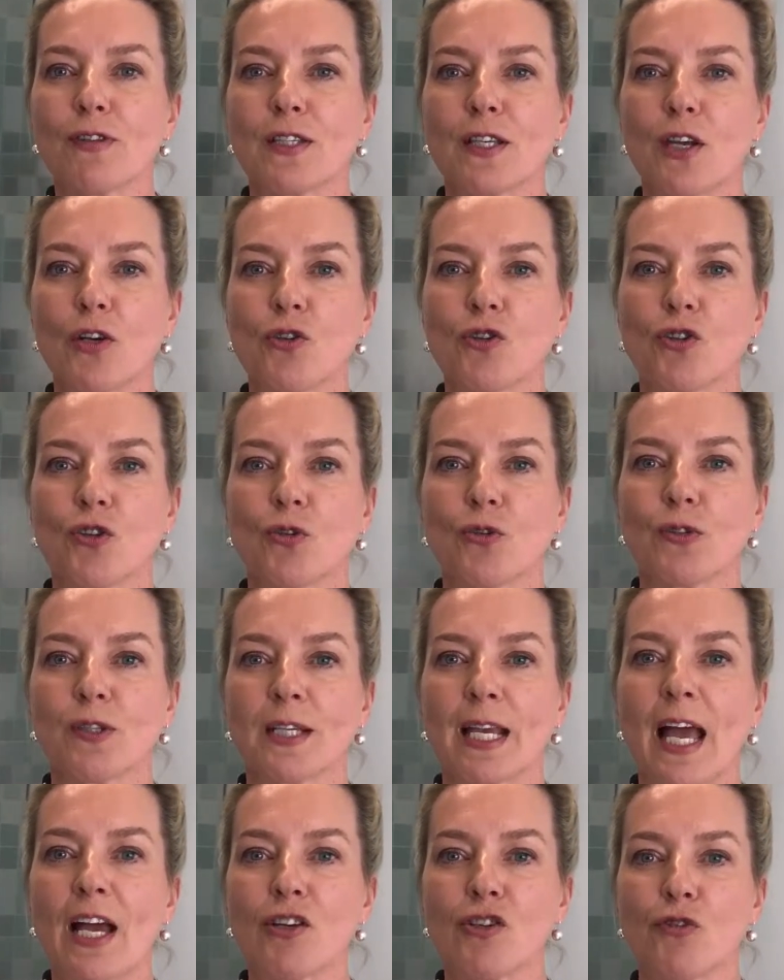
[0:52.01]
socials,
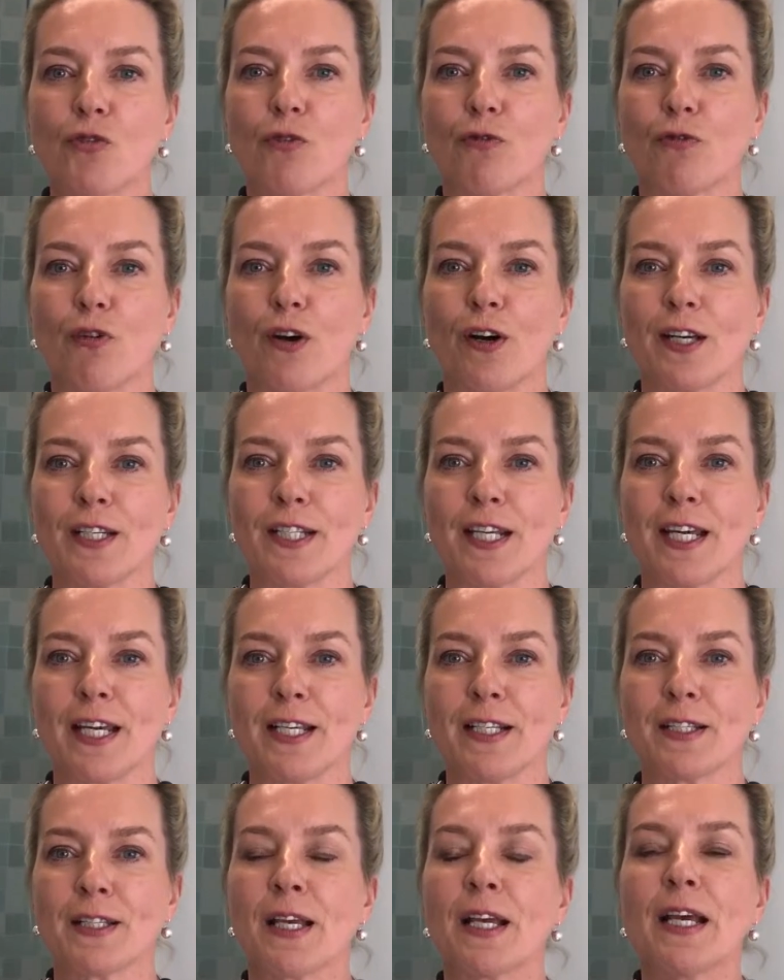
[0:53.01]
casual
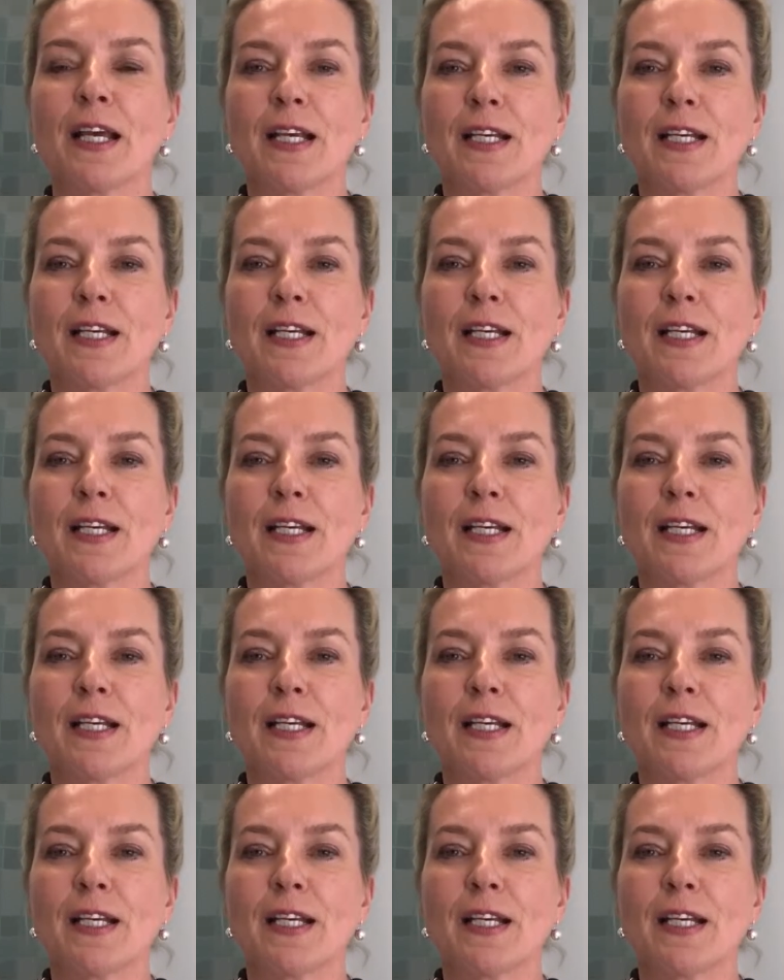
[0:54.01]
Fridays.